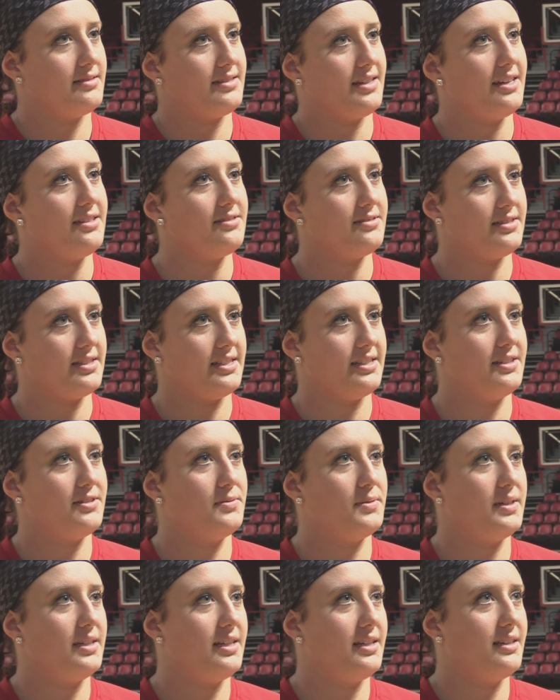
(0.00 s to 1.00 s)
I don't think
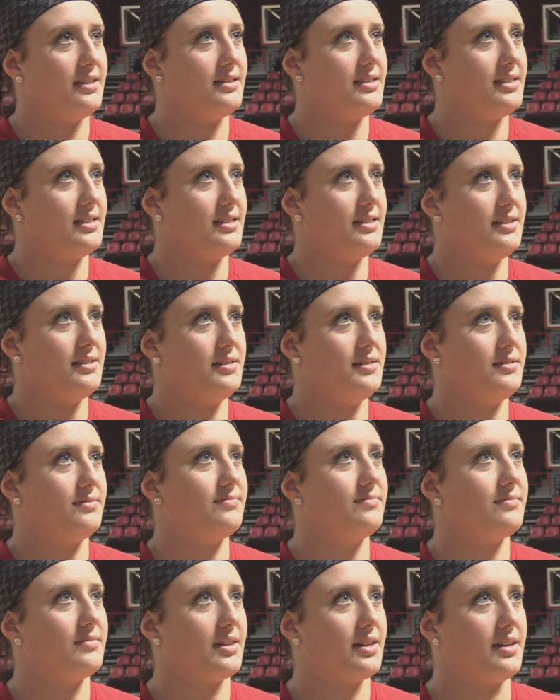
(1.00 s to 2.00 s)
we need to
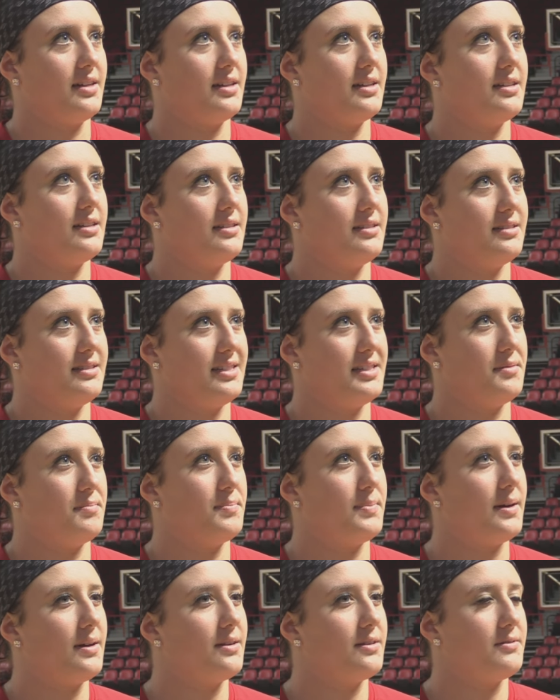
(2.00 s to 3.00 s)
get
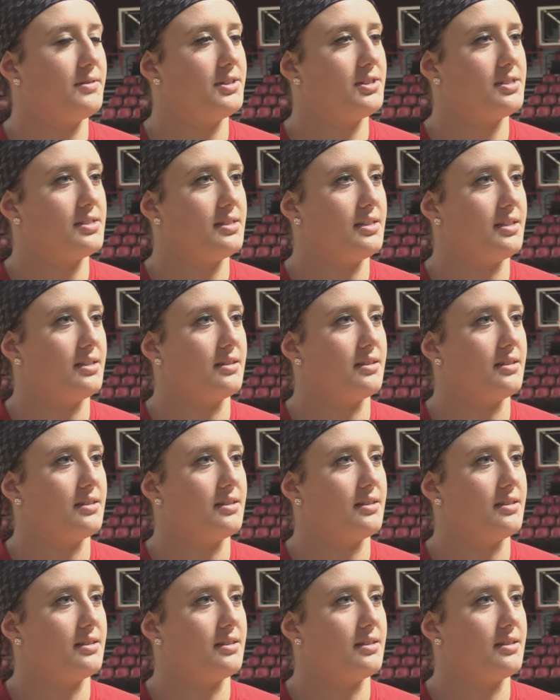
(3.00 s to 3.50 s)
better. We just need